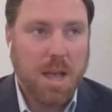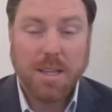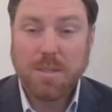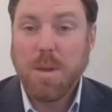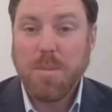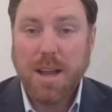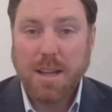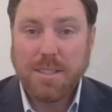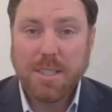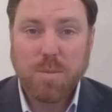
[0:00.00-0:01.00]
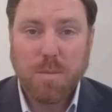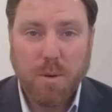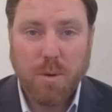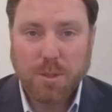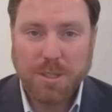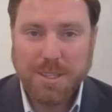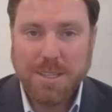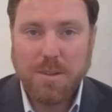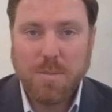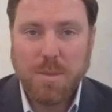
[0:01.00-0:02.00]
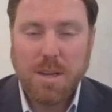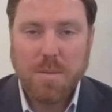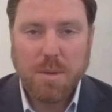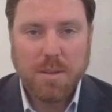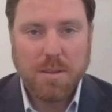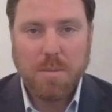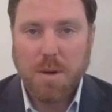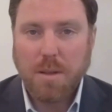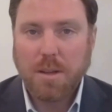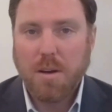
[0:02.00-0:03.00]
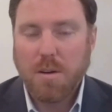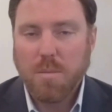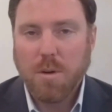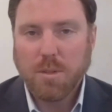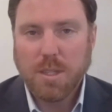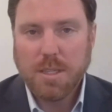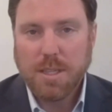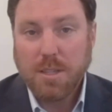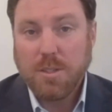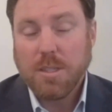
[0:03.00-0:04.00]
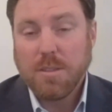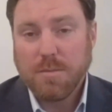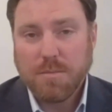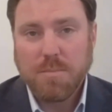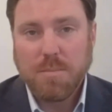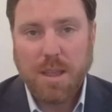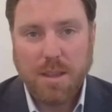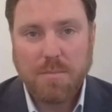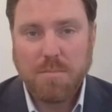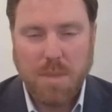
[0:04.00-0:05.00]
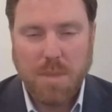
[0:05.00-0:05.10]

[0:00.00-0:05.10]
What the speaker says: I guess maybe not disproportionately in the media, but they probably garner most of the attention, and